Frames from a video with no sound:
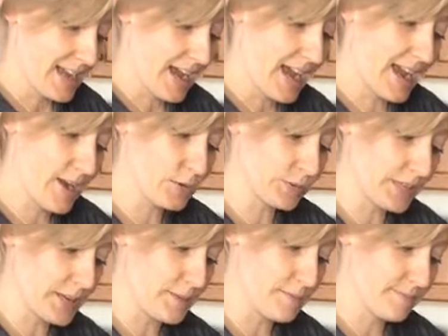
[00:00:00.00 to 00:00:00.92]
I
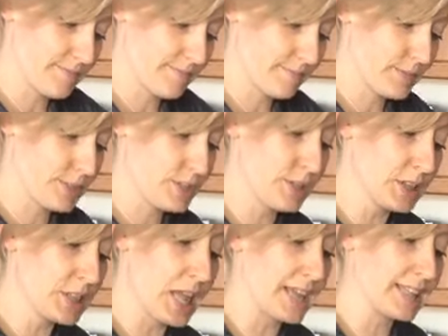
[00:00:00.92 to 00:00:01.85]
only
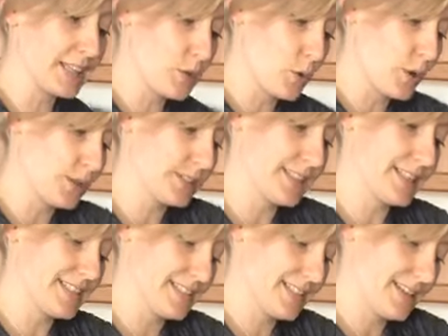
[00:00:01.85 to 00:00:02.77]
lightly oiled
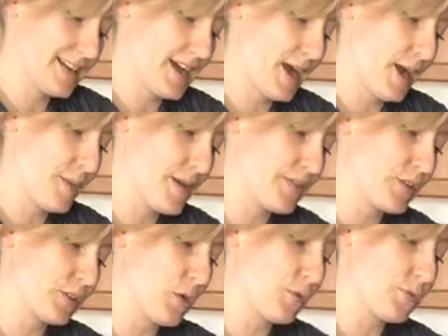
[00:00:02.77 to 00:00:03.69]
it, and
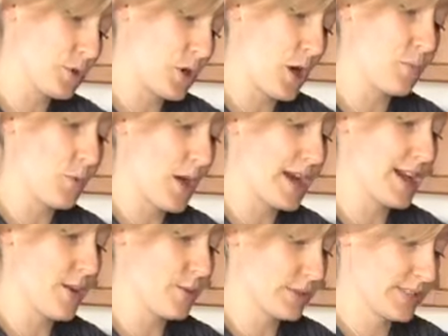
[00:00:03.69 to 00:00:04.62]
the loaf will come right
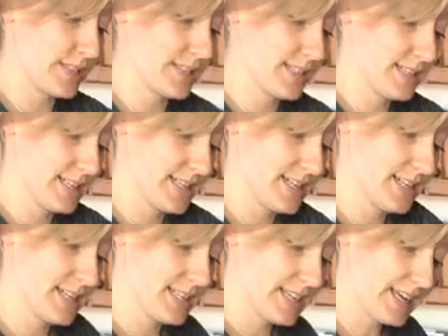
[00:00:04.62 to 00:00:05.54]
out.
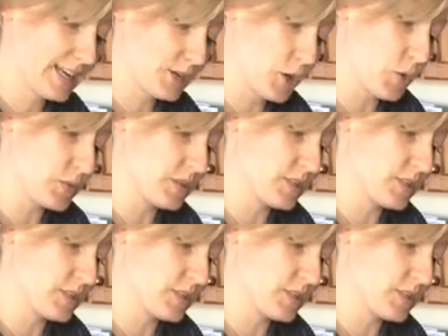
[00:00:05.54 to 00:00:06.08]
They can go in the